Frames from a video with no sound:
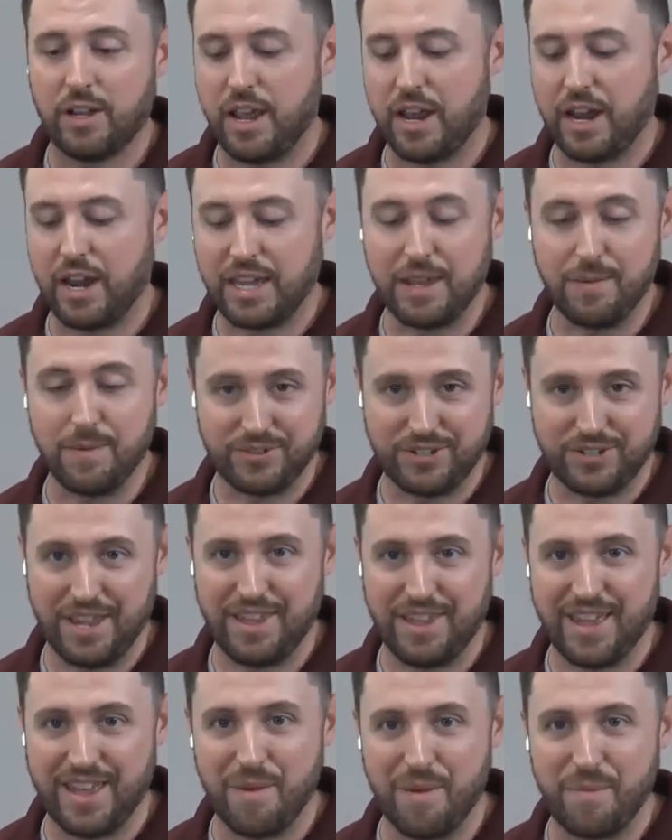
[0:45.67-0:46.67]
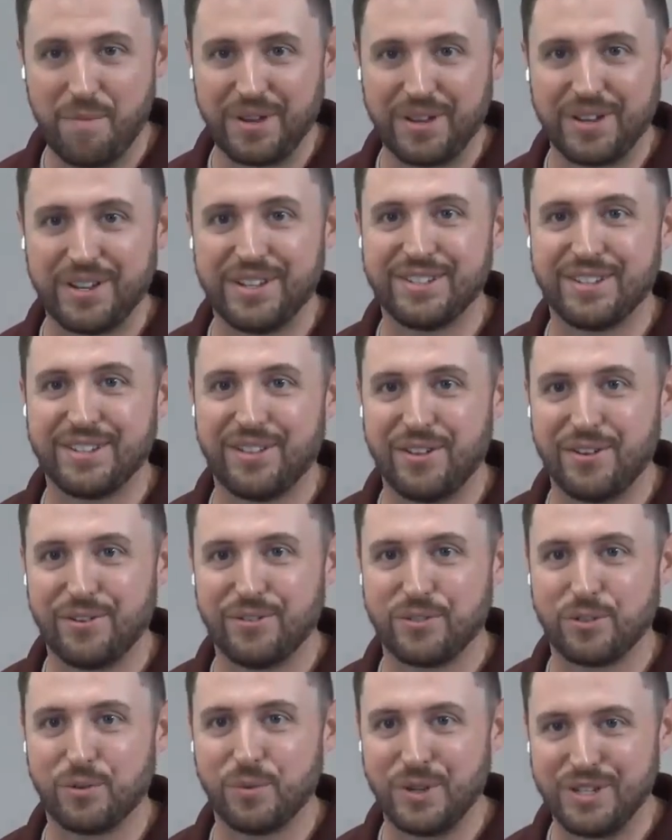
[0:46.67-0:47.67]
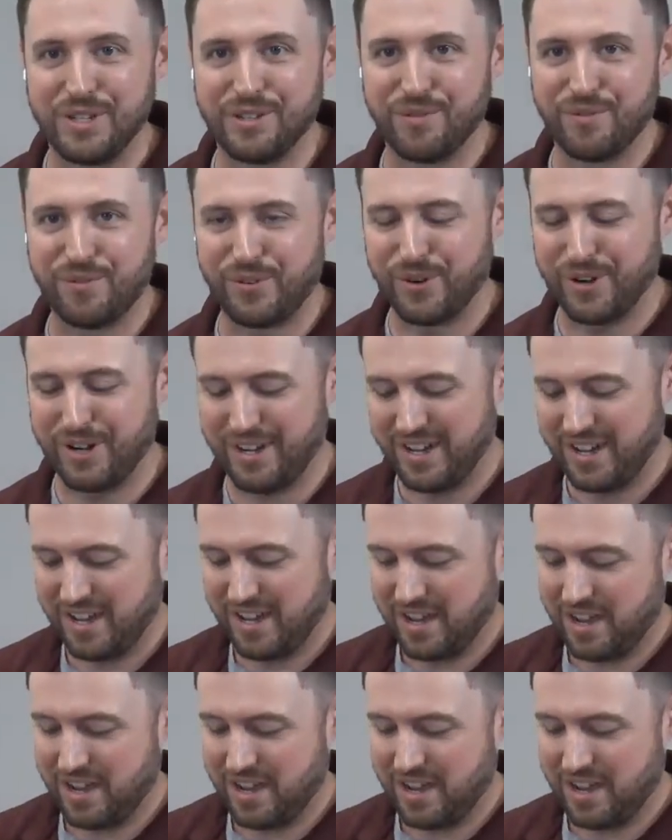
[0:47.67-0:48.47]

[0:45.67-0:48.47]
And I keep saying that because there's a reason for it.